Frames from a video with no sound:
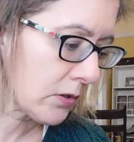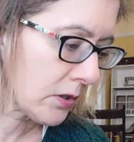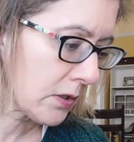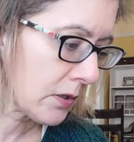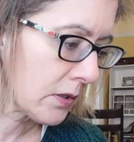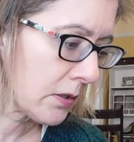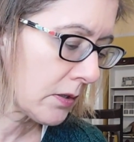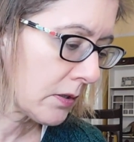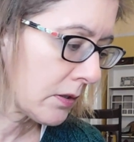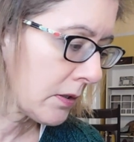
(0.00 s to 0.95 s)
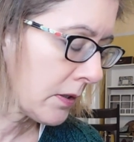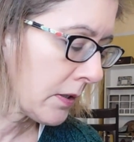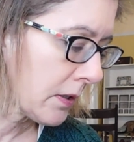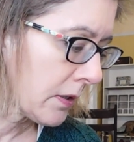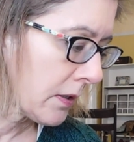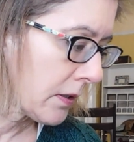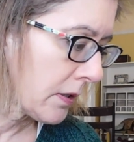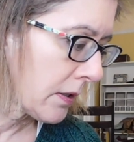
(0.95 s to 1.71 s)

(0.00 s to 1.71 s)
(no one is talking)